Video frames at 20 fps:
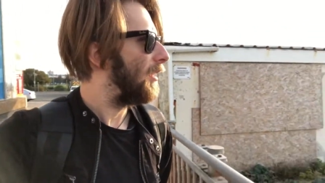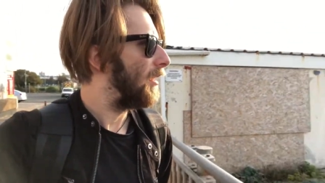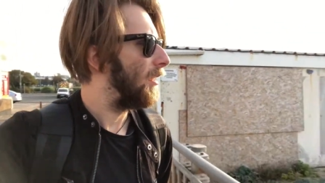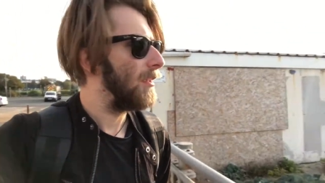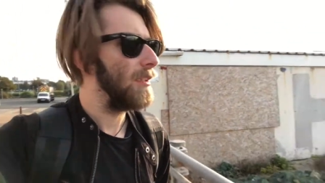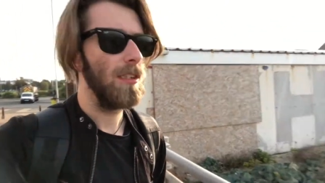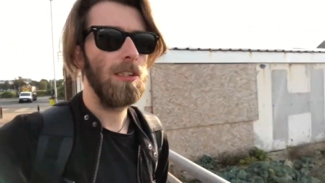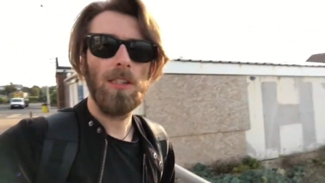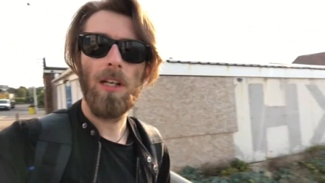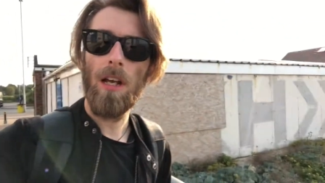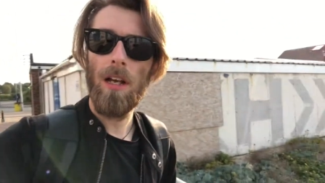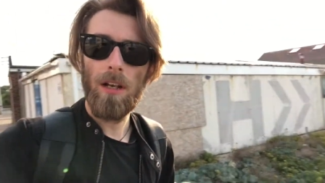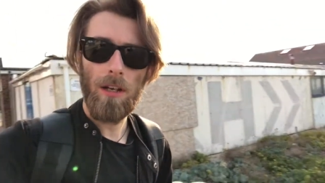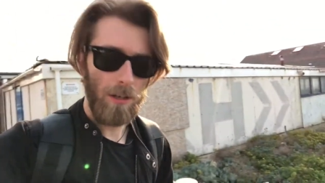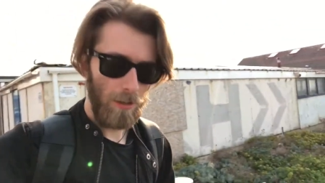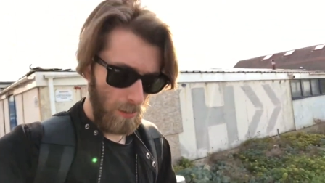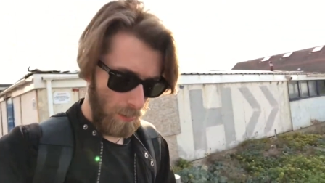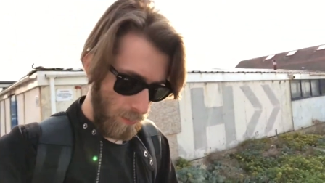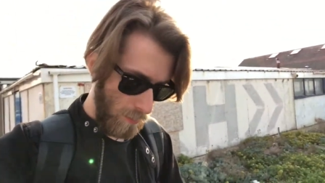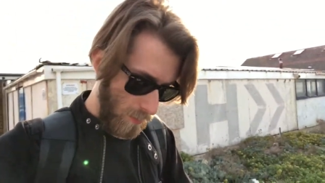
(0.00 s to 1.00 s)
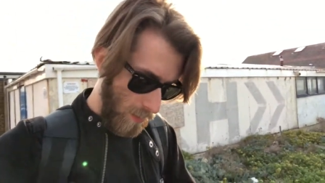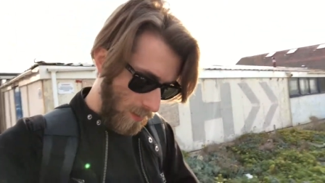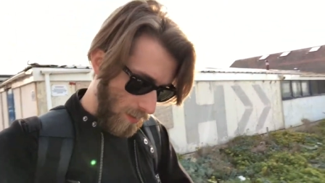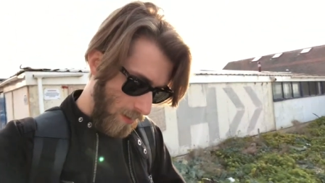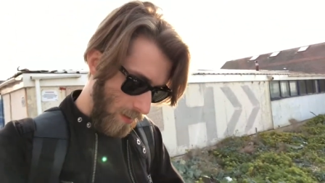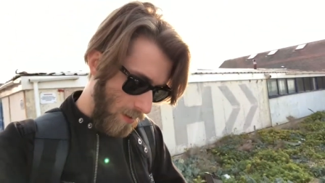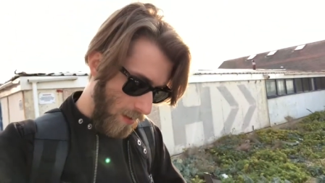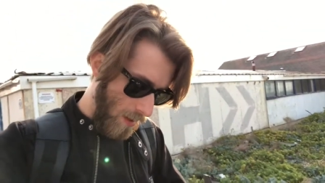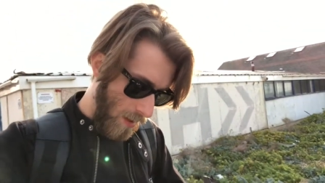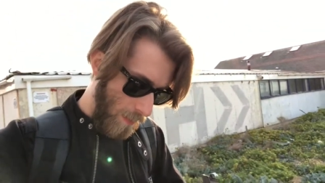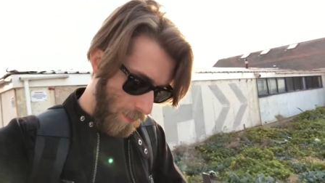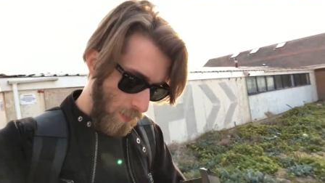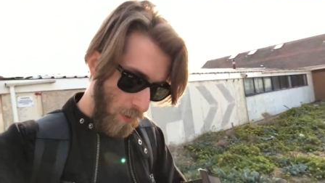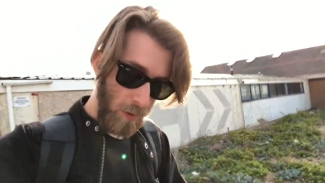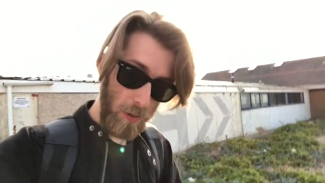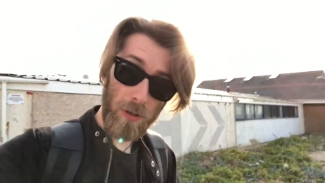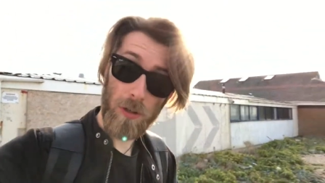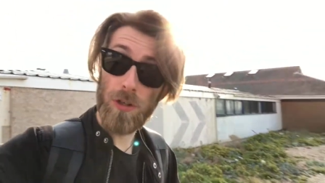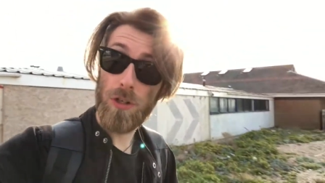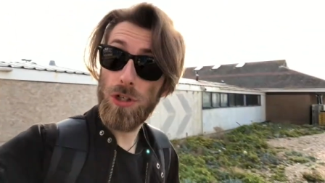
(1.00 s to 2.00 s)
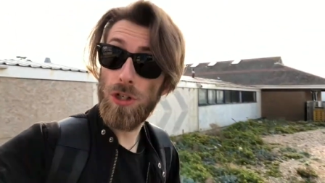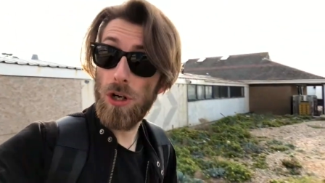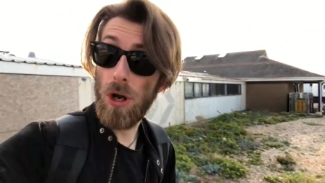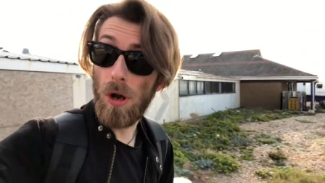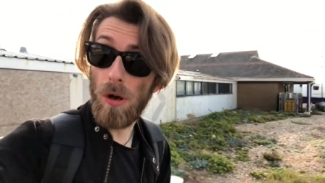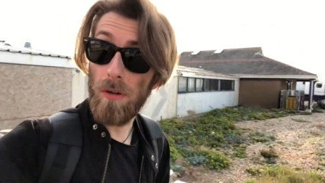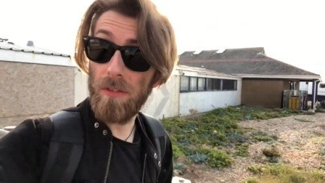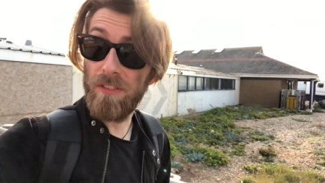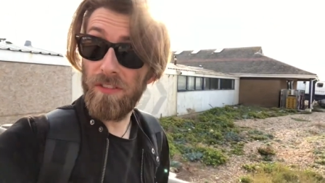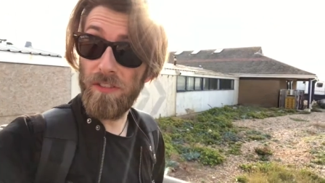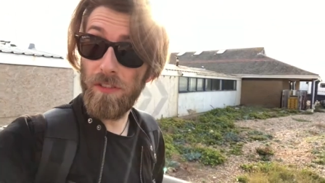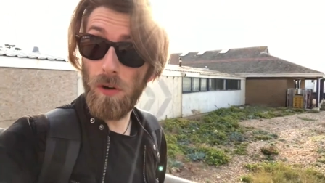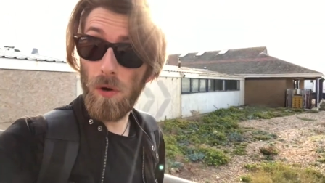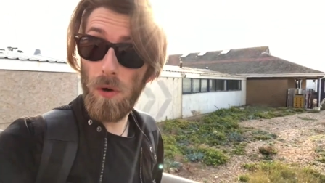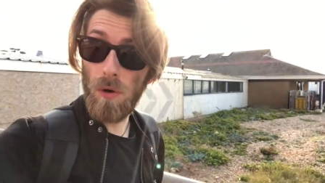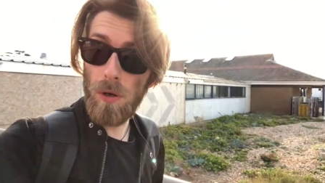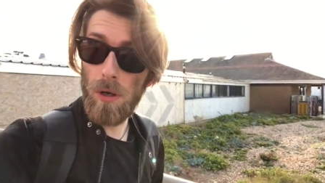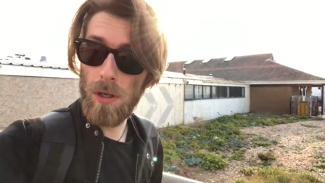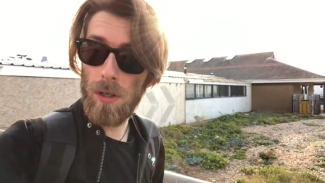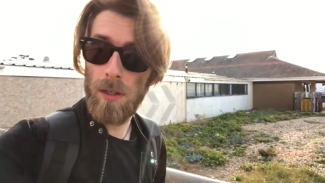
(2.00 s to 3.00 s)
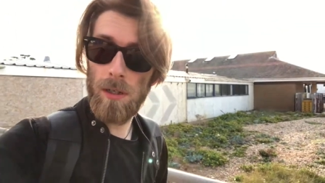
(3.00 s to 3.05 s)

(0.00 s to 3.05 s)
So I'm on shot four.